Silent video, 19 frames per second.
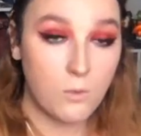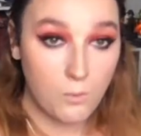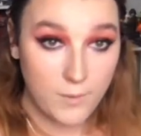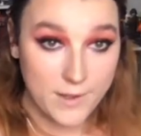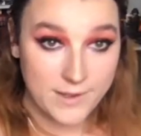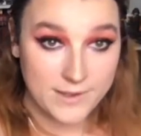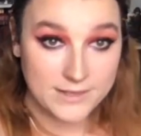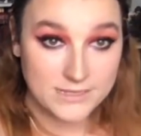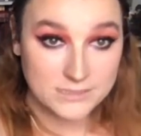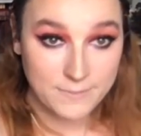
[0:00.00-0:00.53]

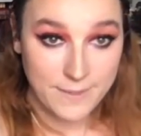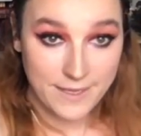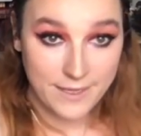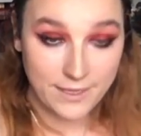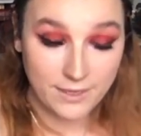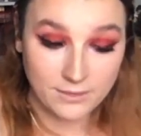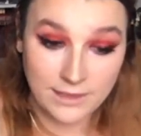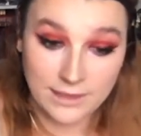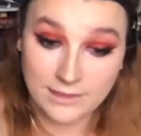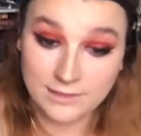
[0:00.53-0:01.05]
where it's
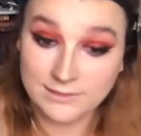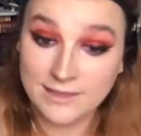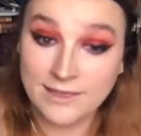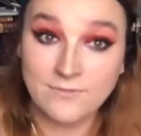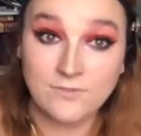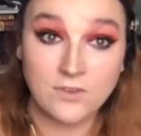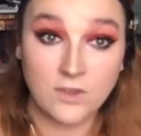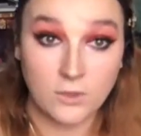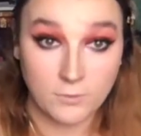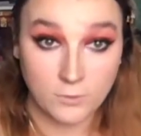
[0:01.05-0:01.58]
like
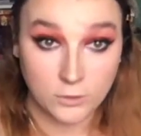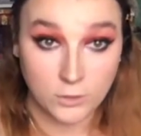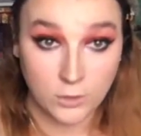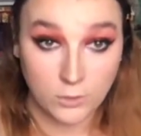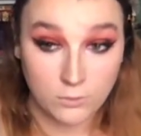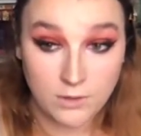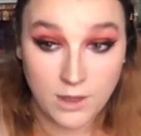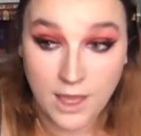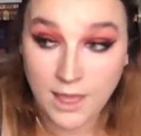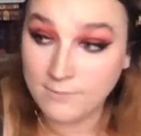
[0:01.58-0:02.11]
left
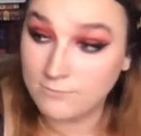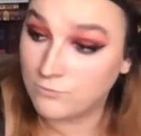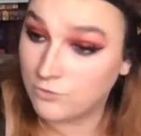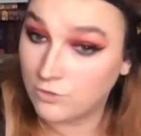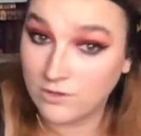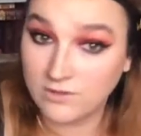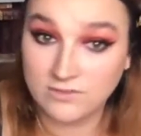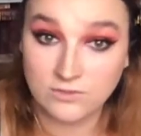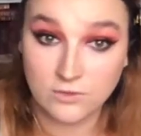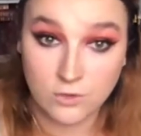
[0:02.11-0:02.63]
alone, I'm
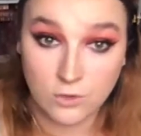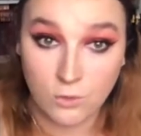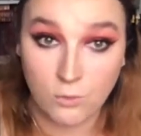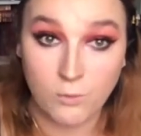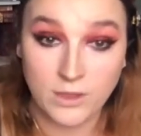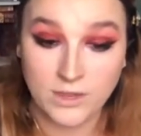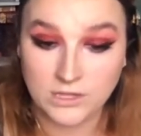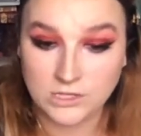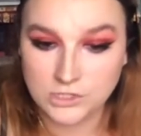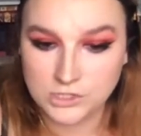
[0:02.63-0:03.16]
just
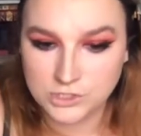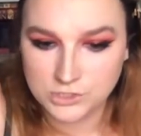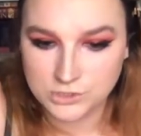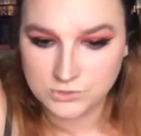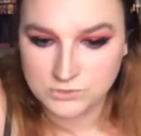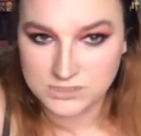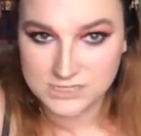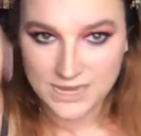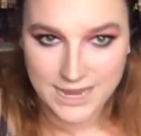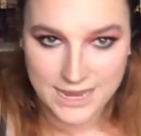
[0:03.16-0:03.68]
going to
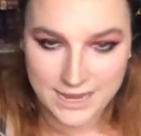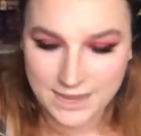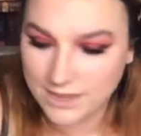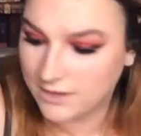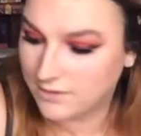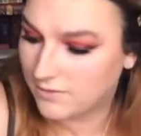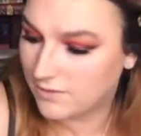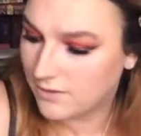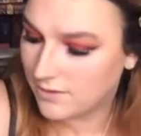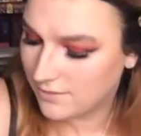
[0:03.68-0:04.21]
take
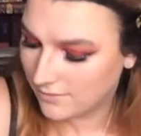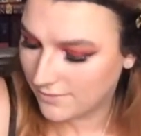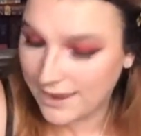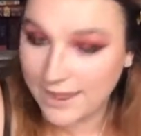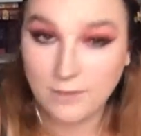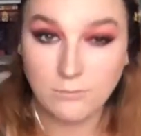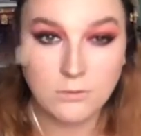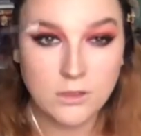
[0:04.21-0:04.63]
it down.